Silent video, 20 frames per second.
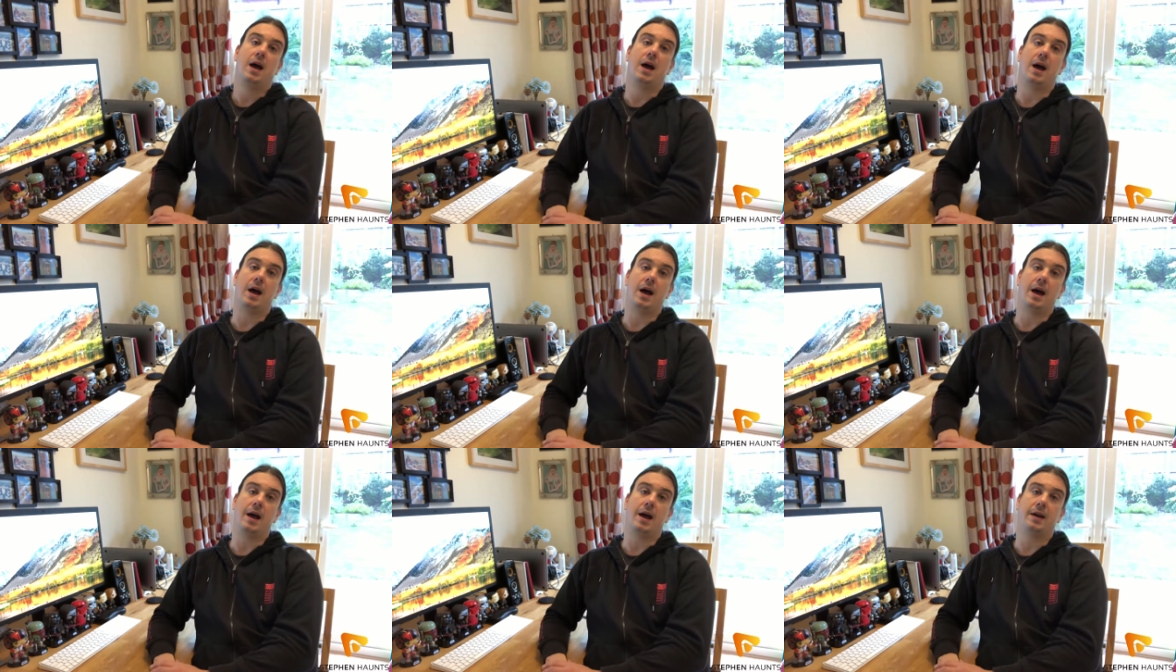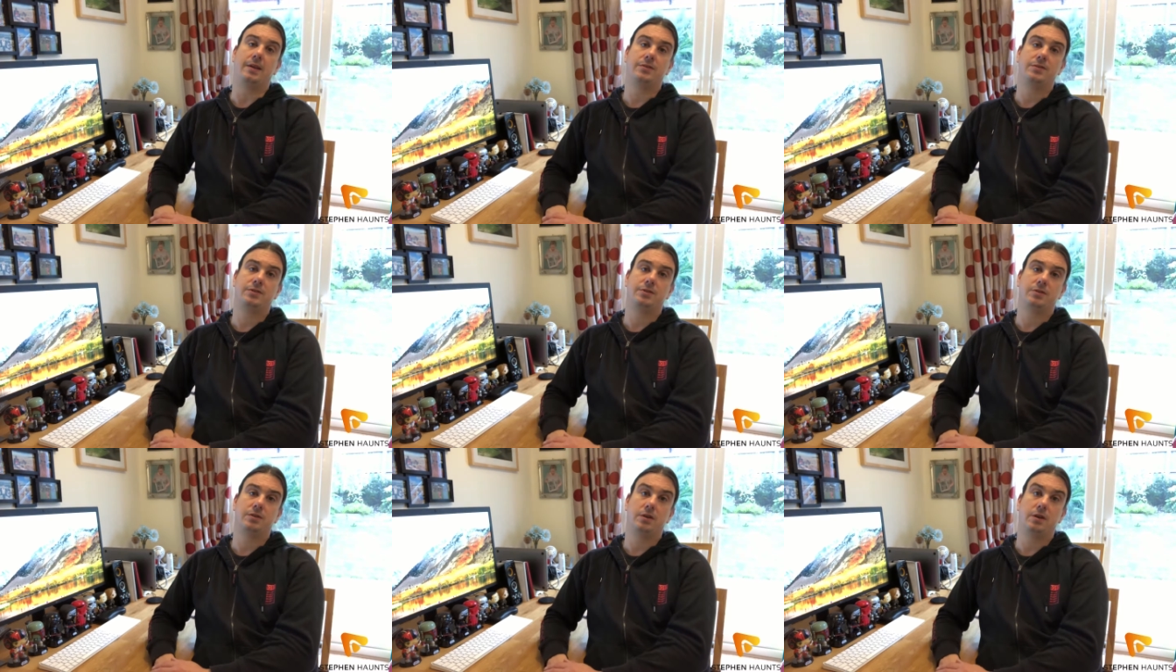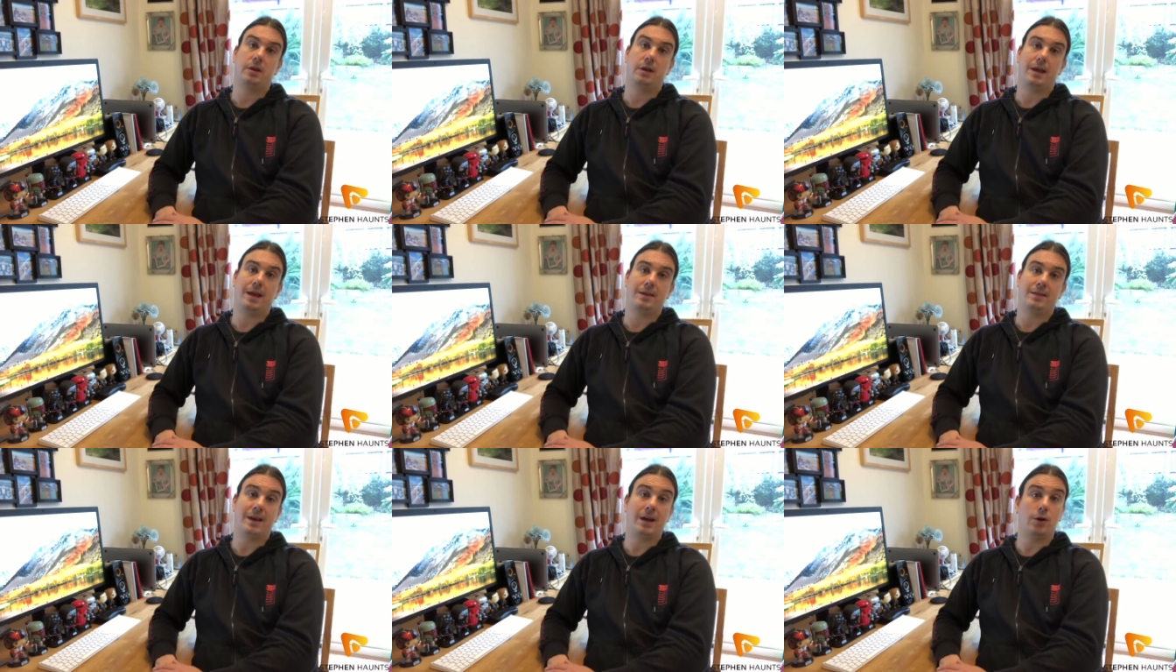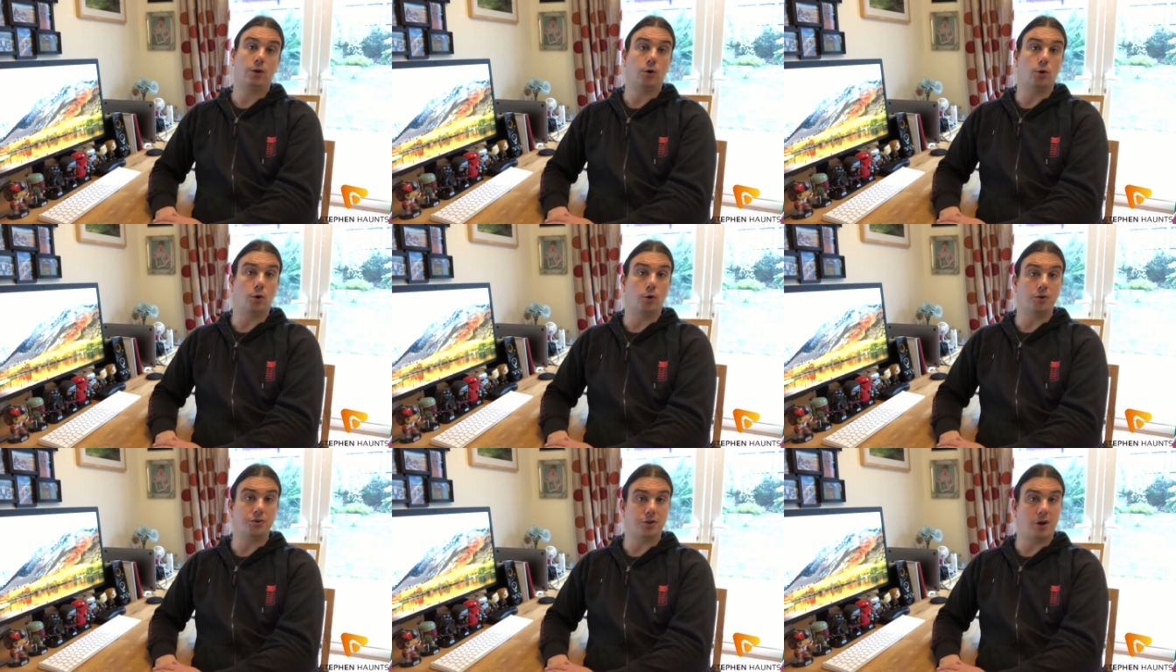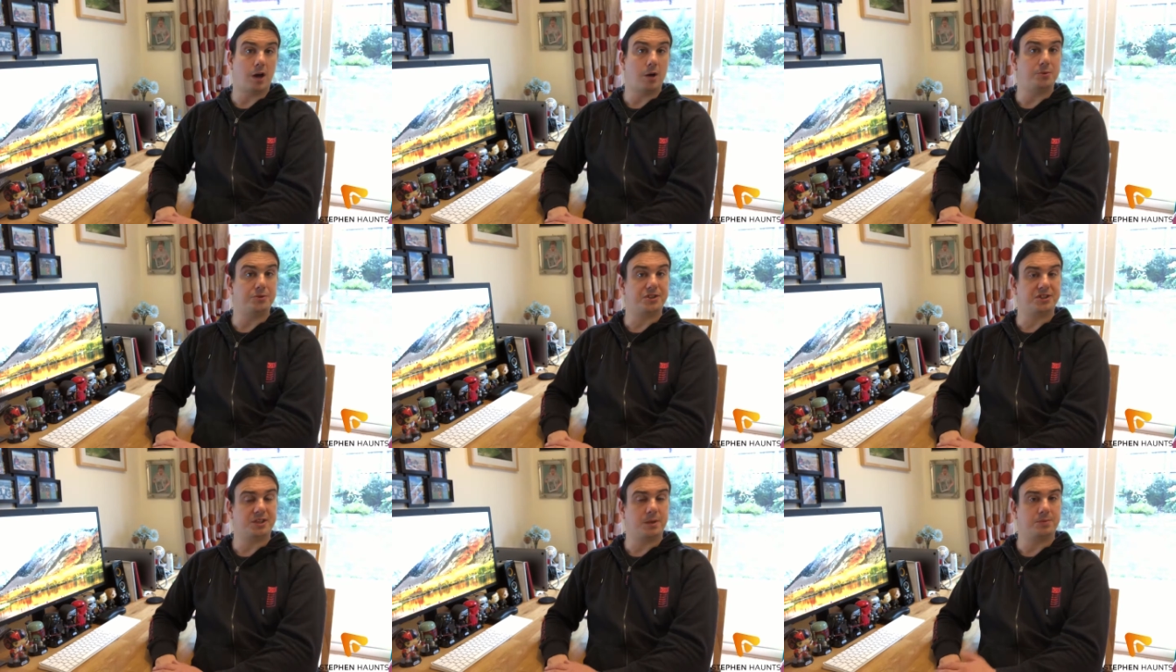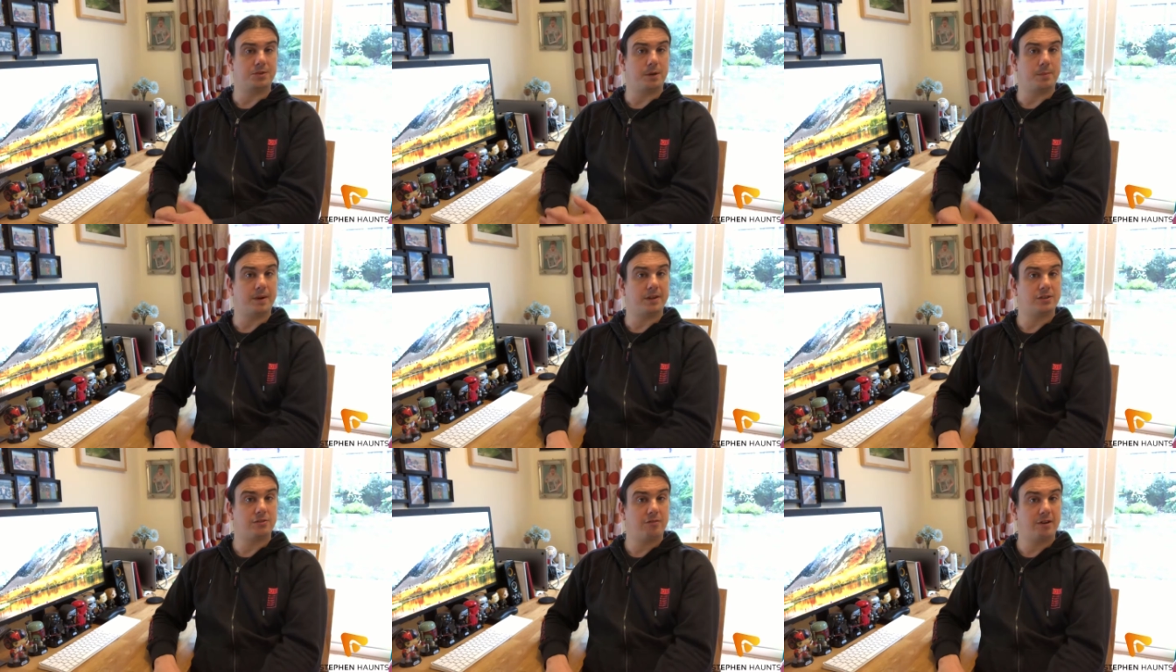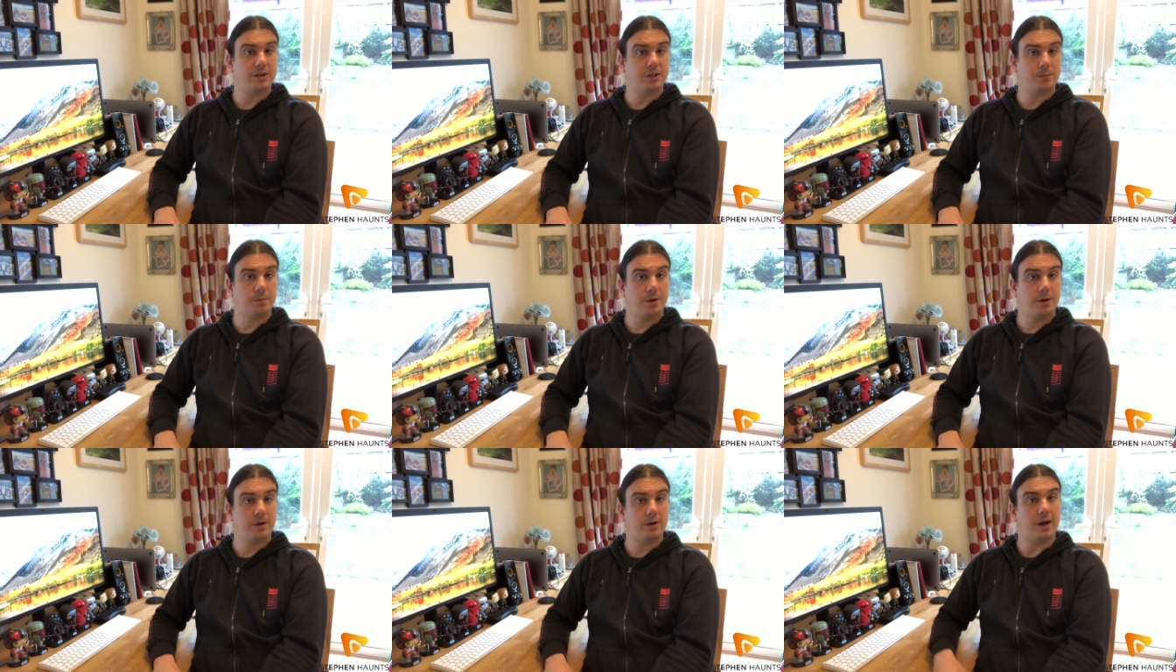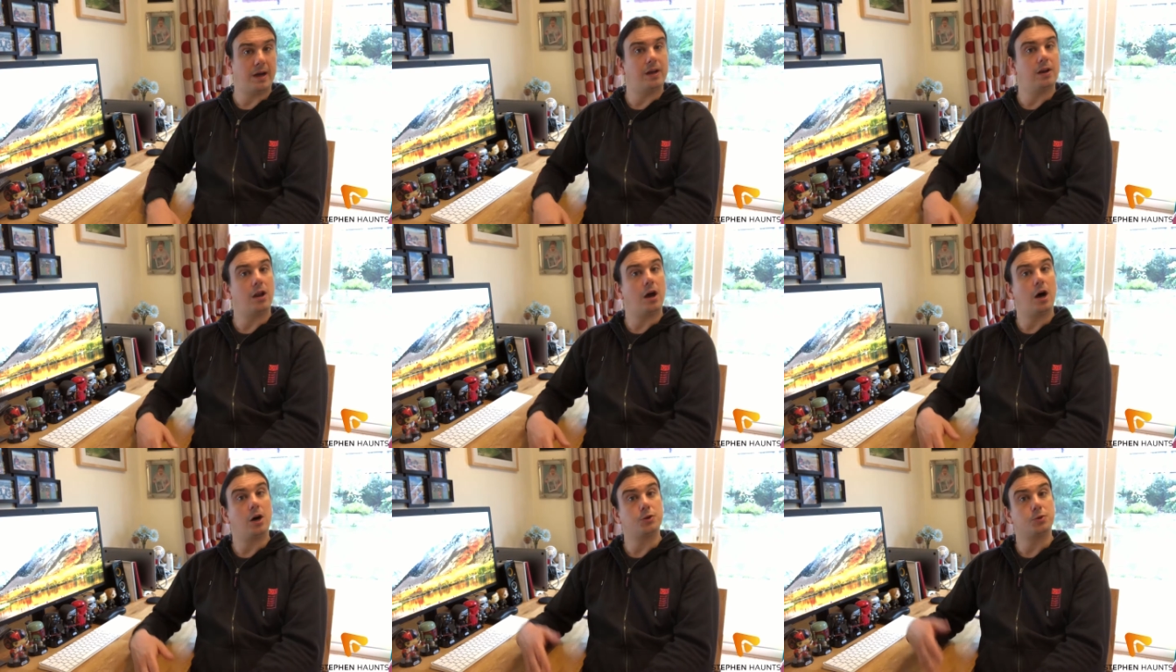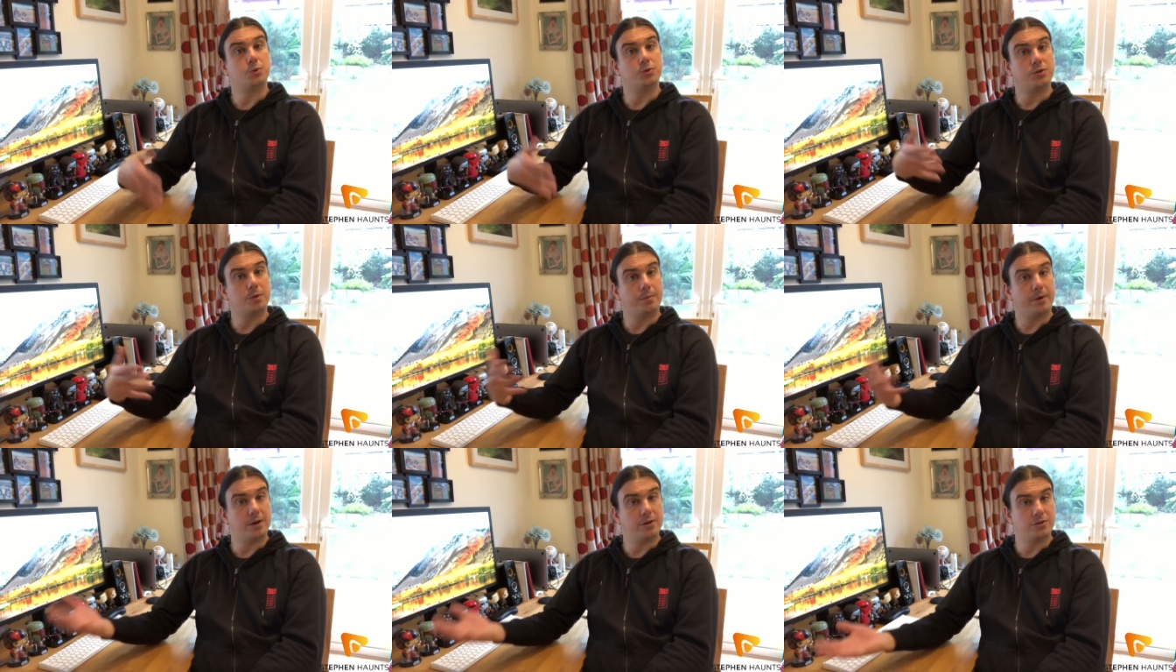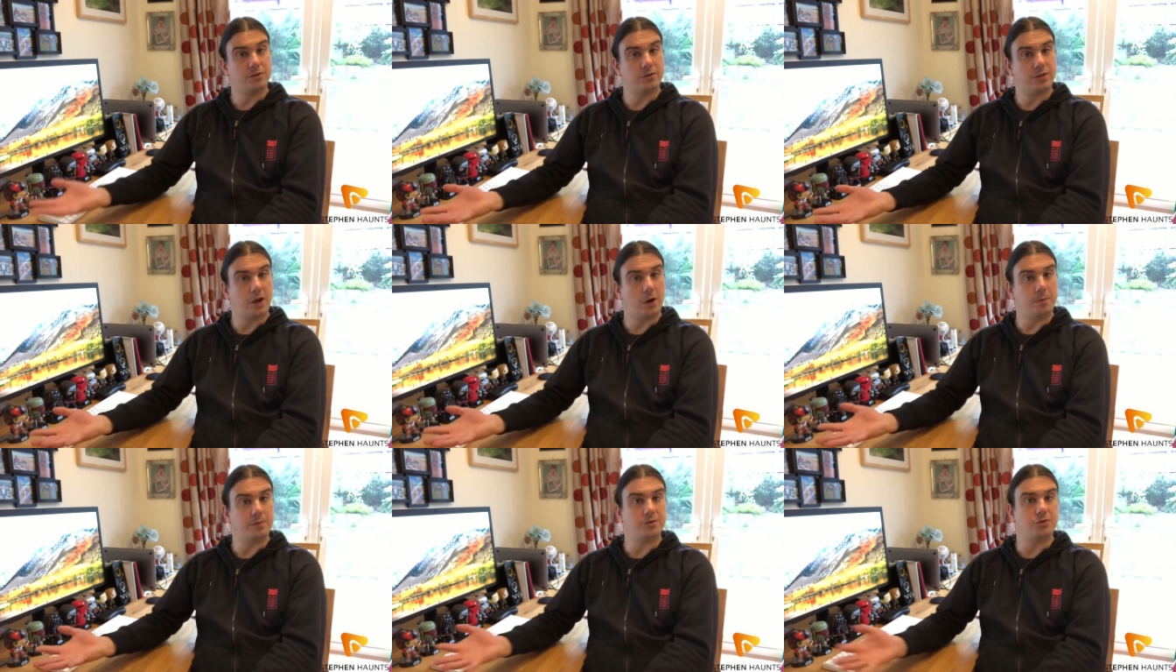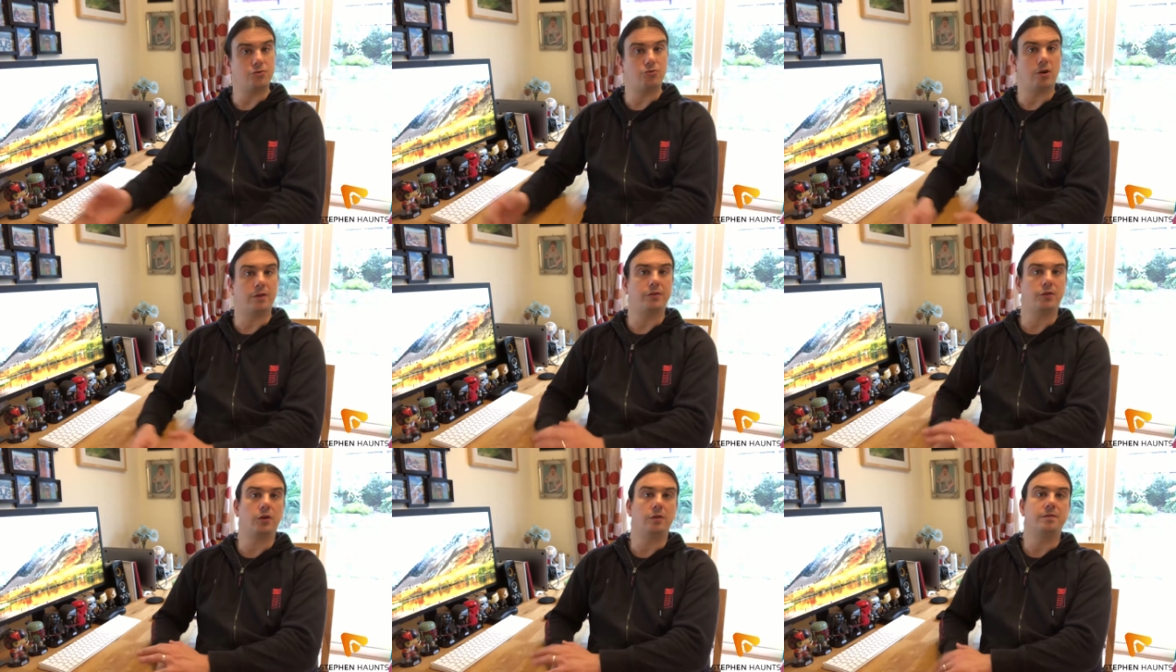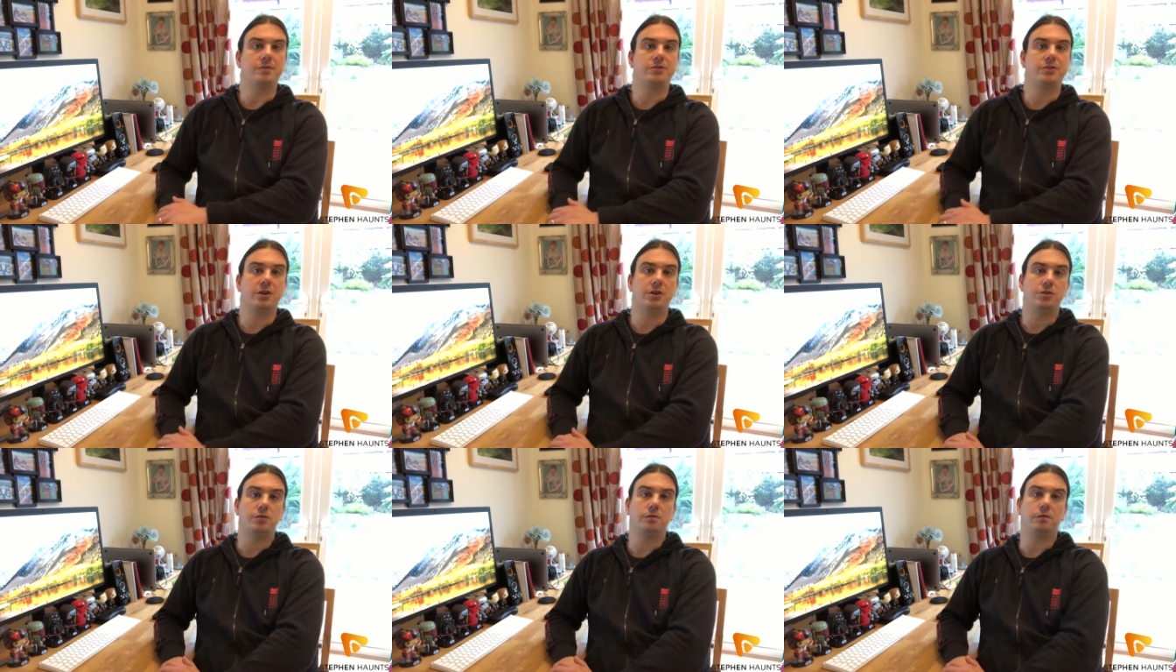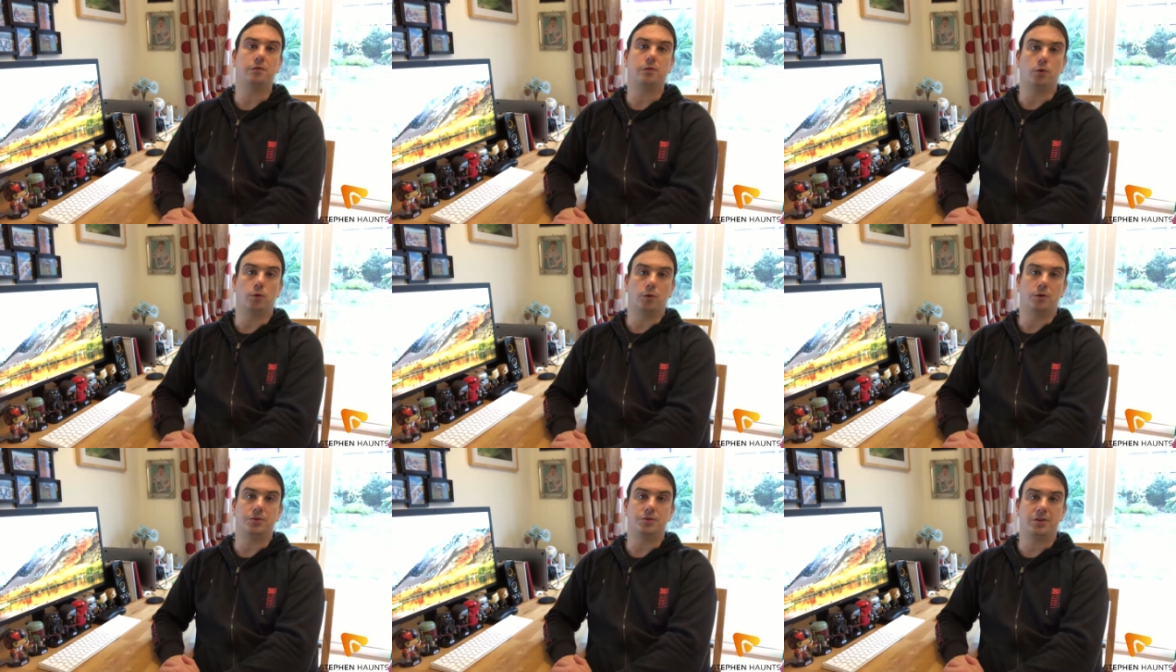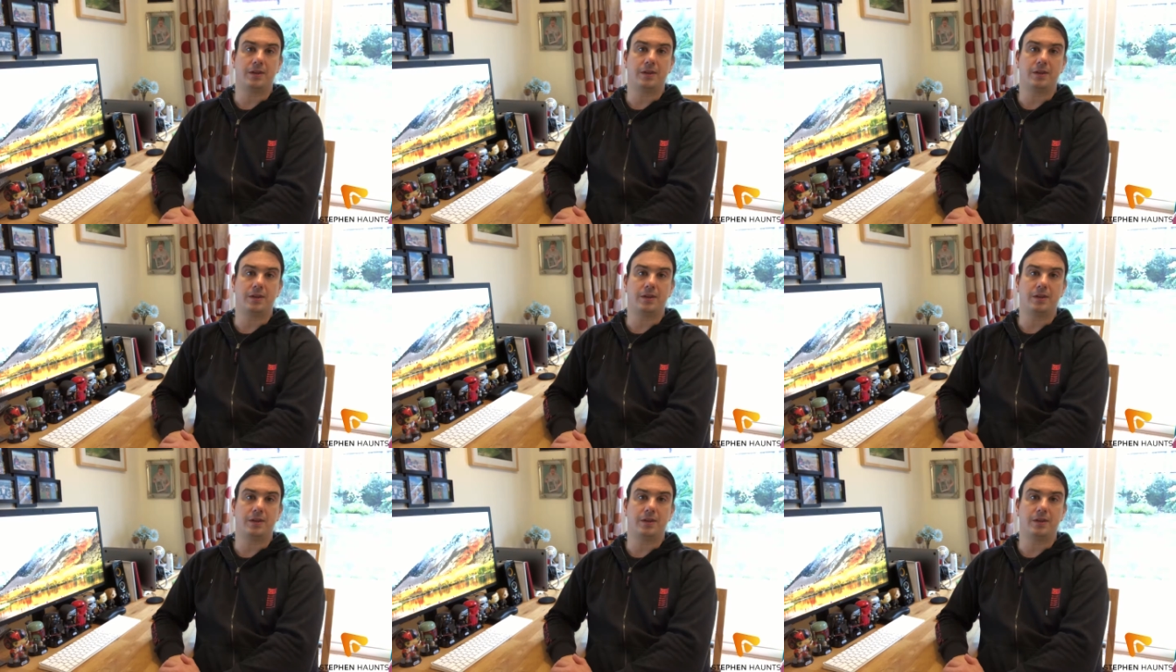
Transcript: And in that course, I was a subject matter expert and Lars was the person helping to drive the conversation forward.